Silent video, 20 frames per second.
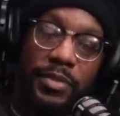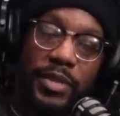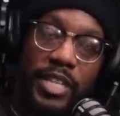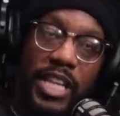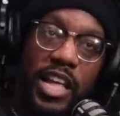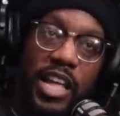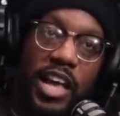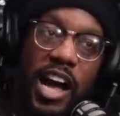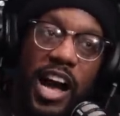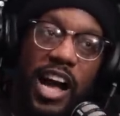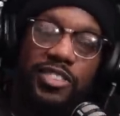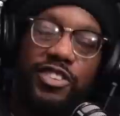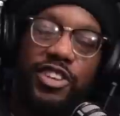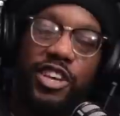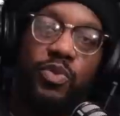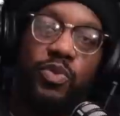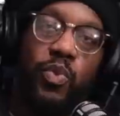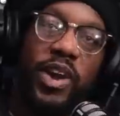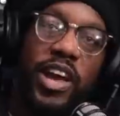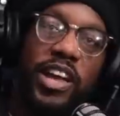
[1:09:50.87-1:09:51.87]

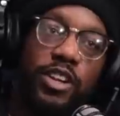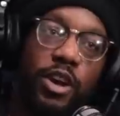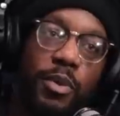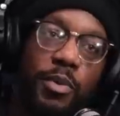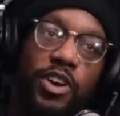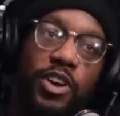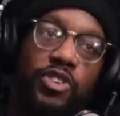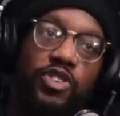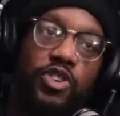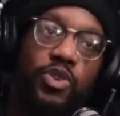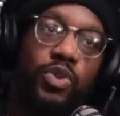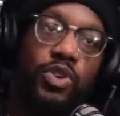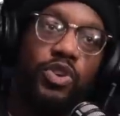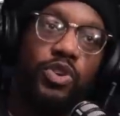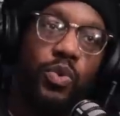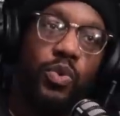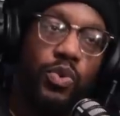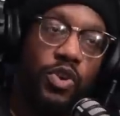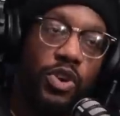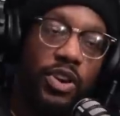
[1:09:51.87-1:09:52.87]
It's weird though, because
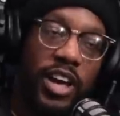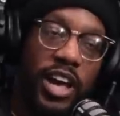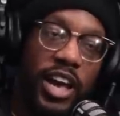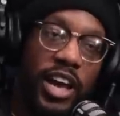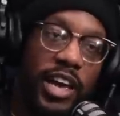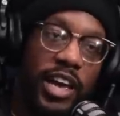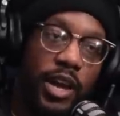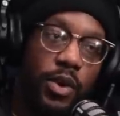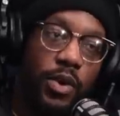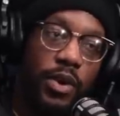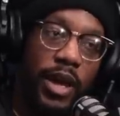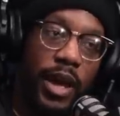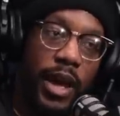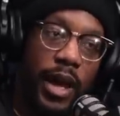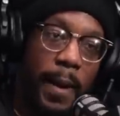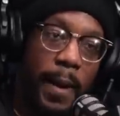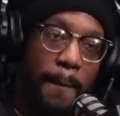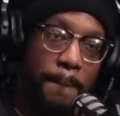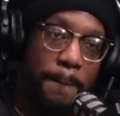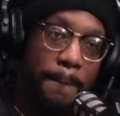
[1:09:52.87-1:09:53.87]
you look at a girl,
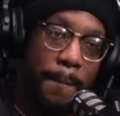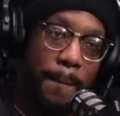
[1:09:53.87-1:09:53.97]
yeah,